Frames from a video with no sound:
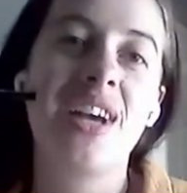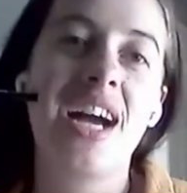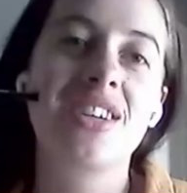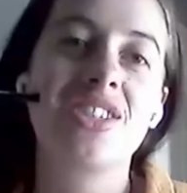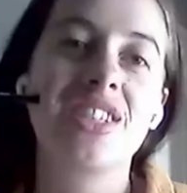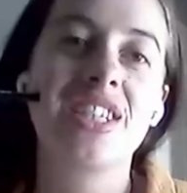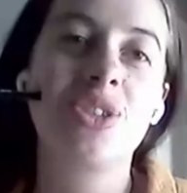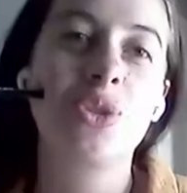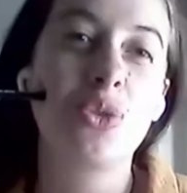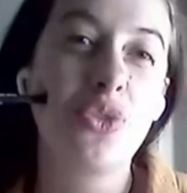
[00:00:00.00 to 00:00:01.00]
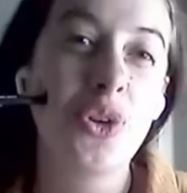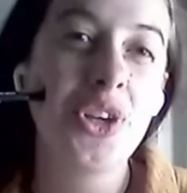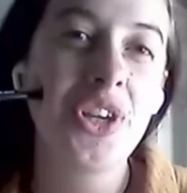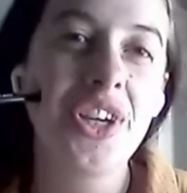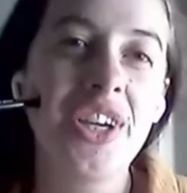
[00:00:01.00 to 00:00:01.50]
actually good for
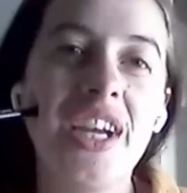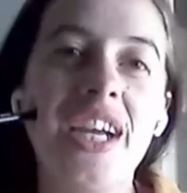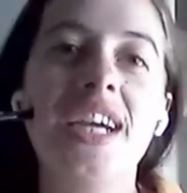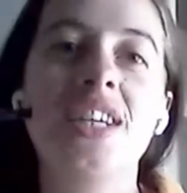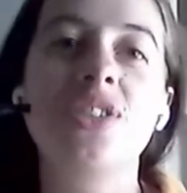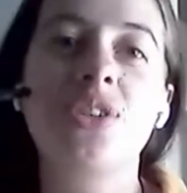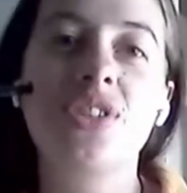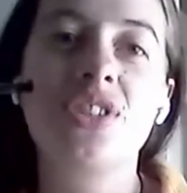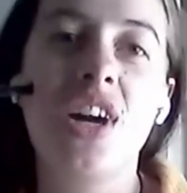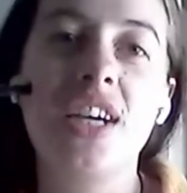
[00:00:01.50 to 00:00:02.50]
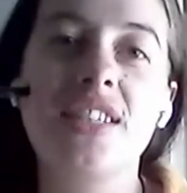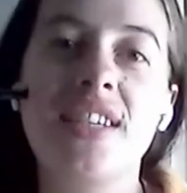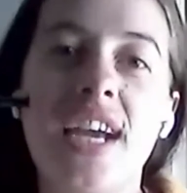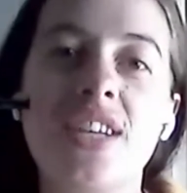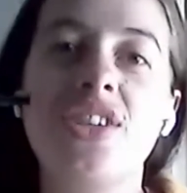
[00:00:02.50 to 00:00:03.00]
you. So it's mm. nice
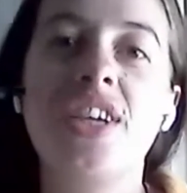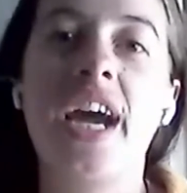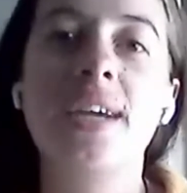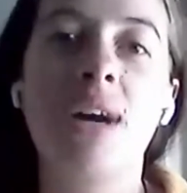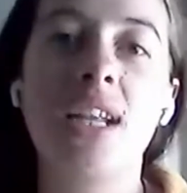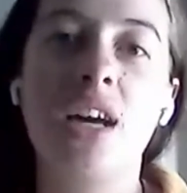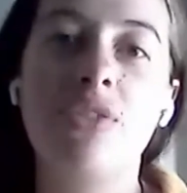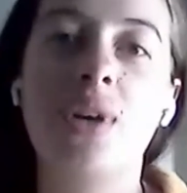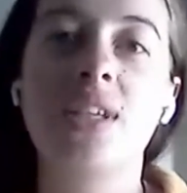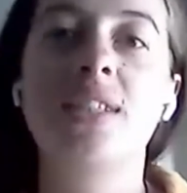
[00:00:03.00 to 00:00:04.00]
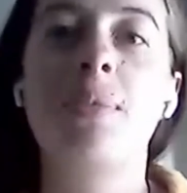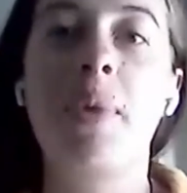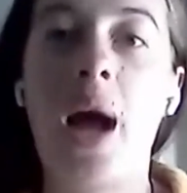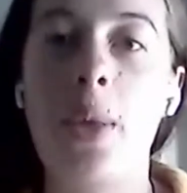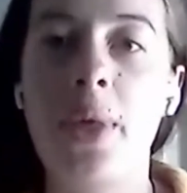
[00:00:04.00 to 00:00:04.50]
to educate my loved ones
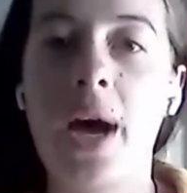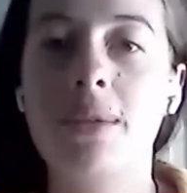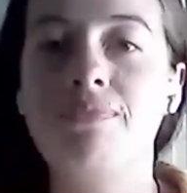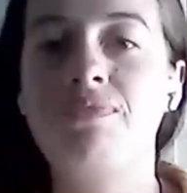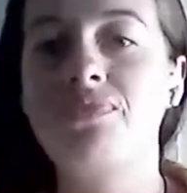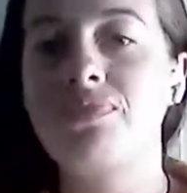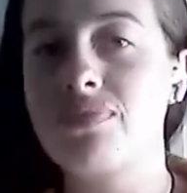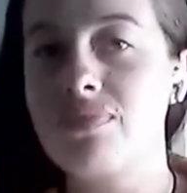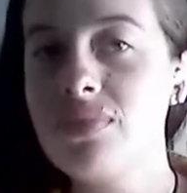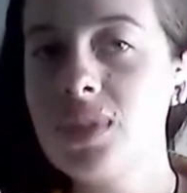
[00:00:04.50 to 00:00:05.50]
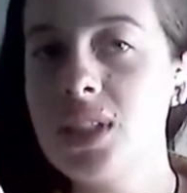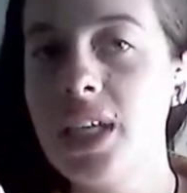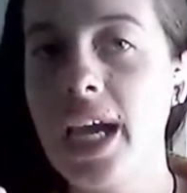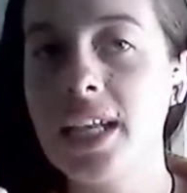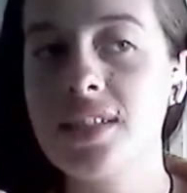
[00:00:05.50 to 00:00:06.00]
about that.
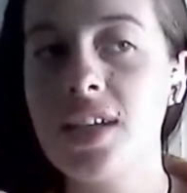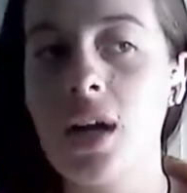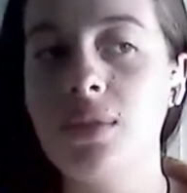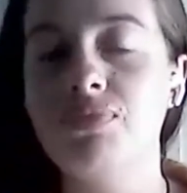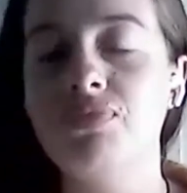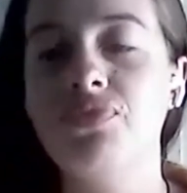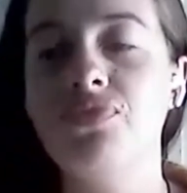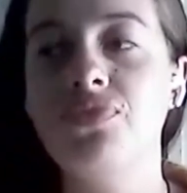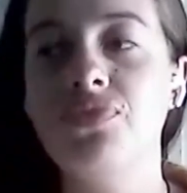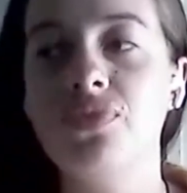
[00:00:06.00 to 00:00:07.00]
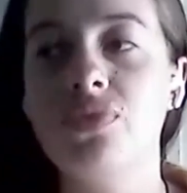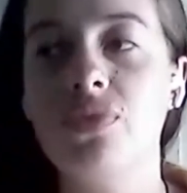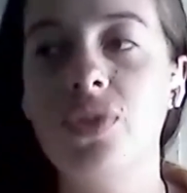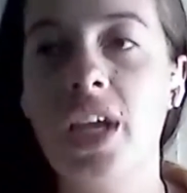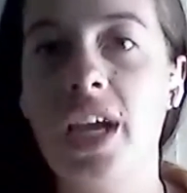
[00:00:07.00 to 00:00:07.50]
And um,
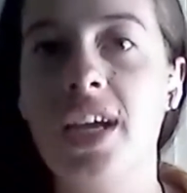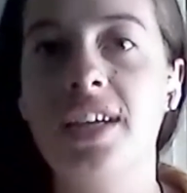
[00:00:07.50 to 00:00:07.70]
yeah,